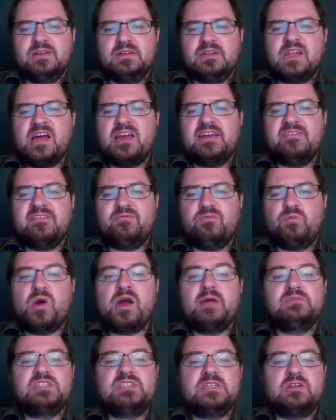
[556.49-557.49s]
Clive
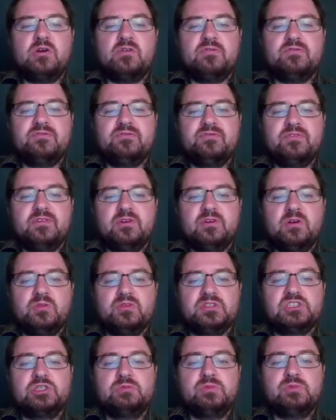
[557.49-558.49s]
wipes it off
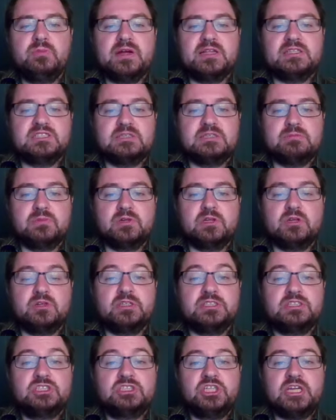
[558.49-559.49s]
on the Superman symbol
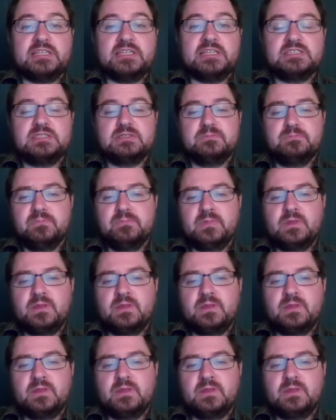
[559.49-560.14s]
on his chest.